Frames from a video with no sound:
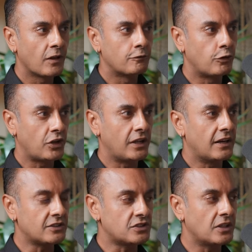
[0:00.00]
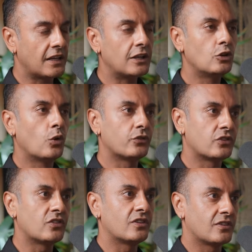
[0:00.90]
for a youngster, he knows
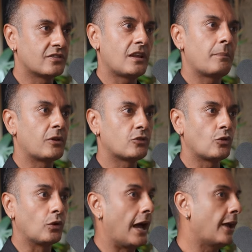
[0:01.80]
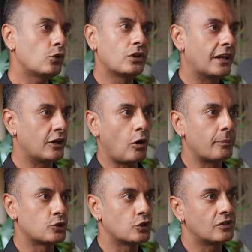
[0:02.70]
this is a stepping stone. I could get an
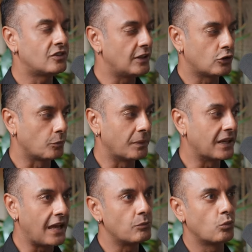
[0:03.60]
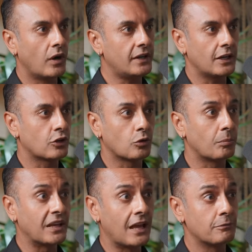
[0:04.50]
opportunity. It could be game one. It could
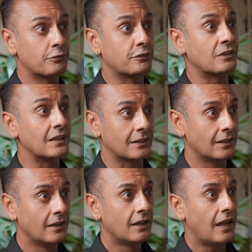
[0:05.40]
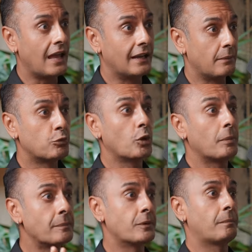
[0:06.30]
be game 15. And I'm going to
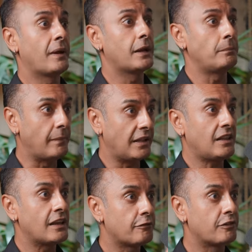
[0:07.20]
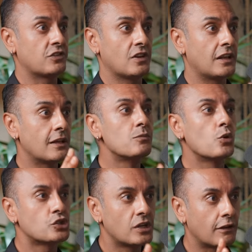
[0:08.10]
be prepared mentally, physically,
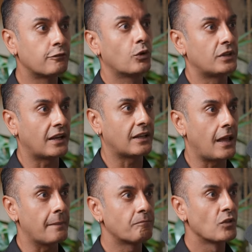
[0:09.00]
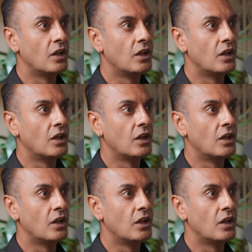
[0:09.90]
emotionally for that game.